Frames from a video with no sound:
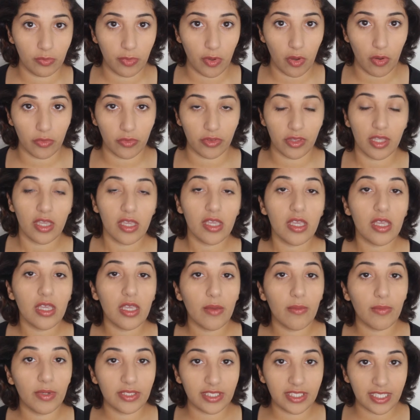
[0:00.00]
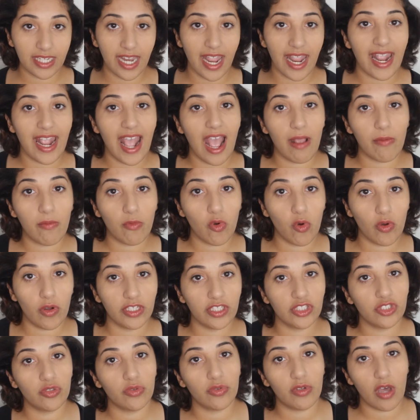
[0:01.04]
both. But today I'm
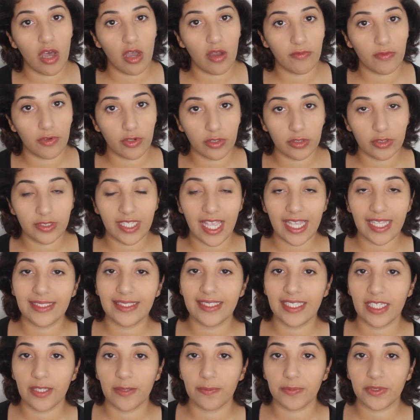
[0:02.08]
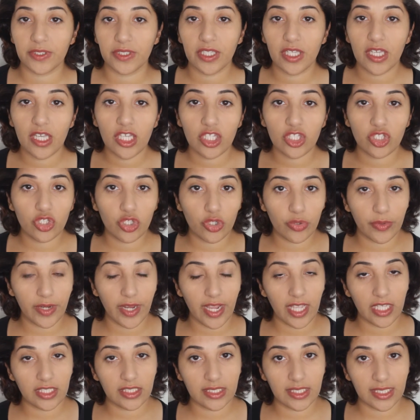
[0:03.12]
going to cover 10 tips to
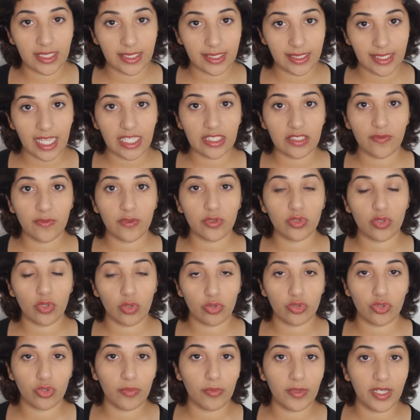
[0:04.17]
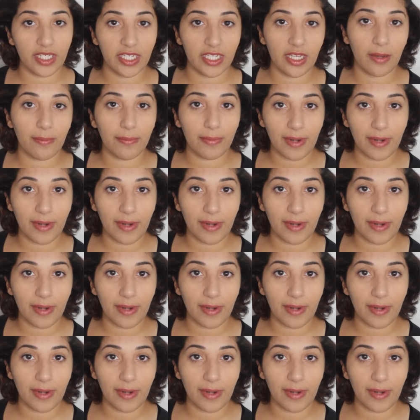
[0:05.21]
create a successful social media